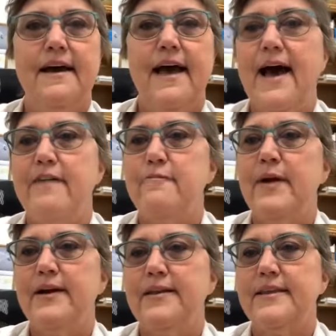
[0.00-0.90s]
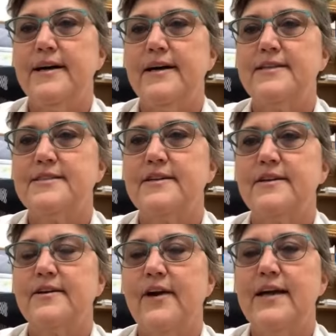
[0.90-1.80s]
half marathons,
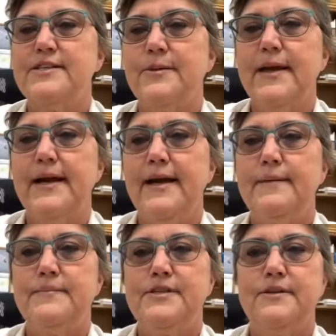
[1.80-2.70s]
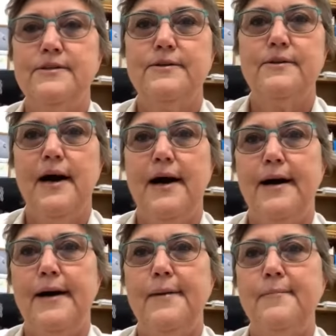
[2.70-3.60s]
and graduated up to
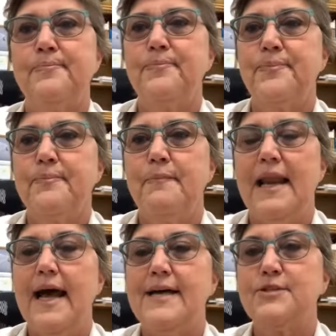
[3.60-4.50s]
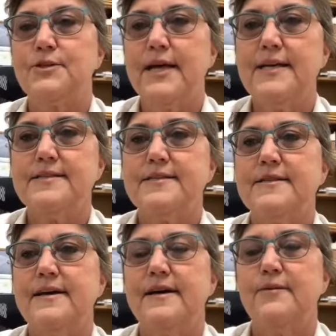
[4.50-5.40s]
my last race,
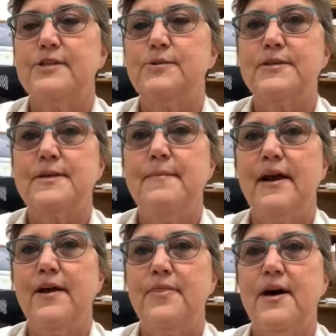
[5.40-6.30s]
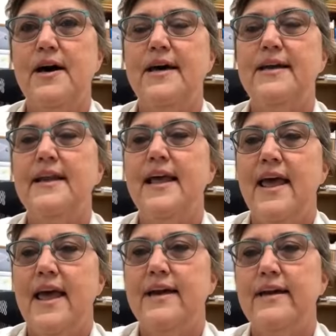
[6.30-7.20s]
which was a marathon.
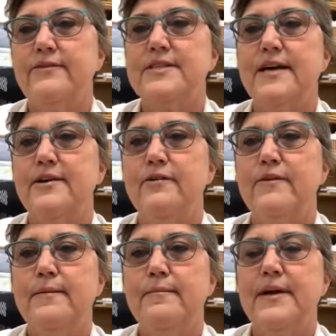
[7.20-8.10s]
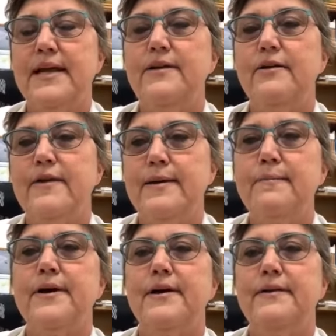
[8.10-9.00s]
And it was in
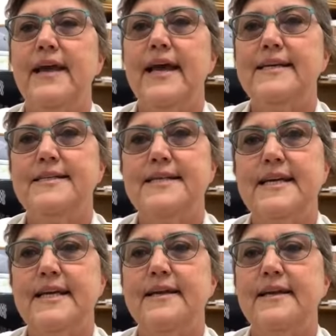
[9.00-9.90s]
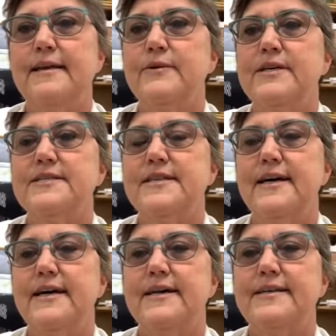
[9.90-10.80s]
November of 19, and it was
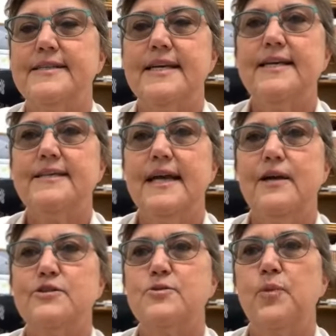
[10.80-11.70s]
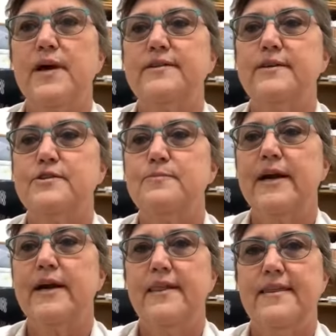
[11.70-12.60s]
the Dia de los Muertos
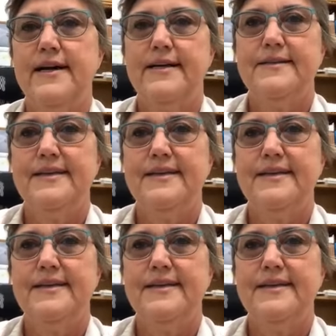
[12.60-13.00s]
Marathon.